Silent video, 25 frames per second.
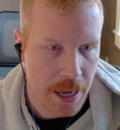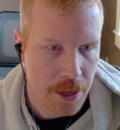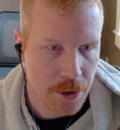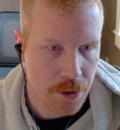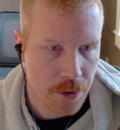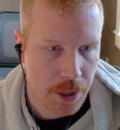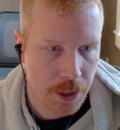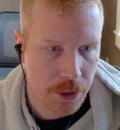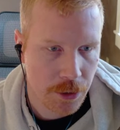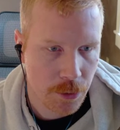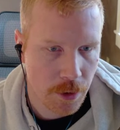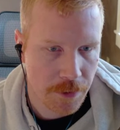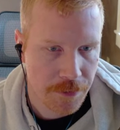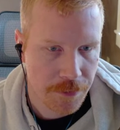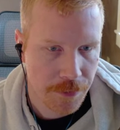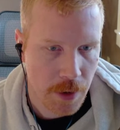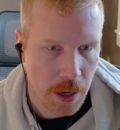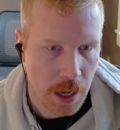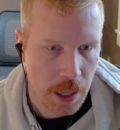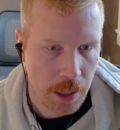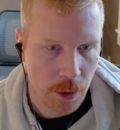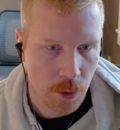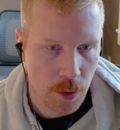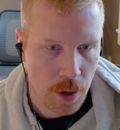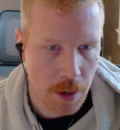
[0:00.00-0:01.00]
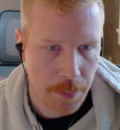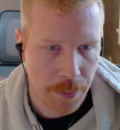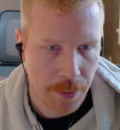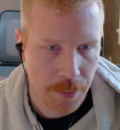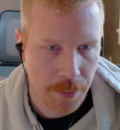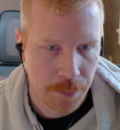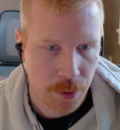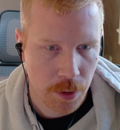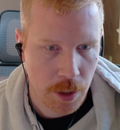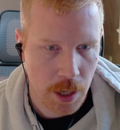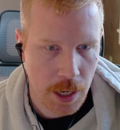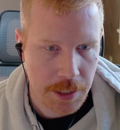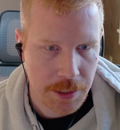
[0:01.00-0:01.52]
you can do a follow-up
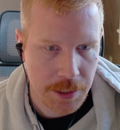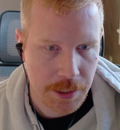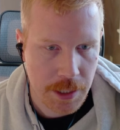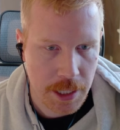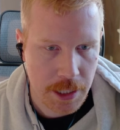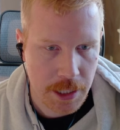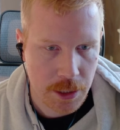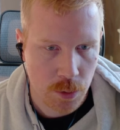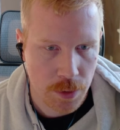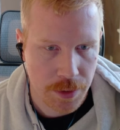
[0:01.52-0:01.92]
process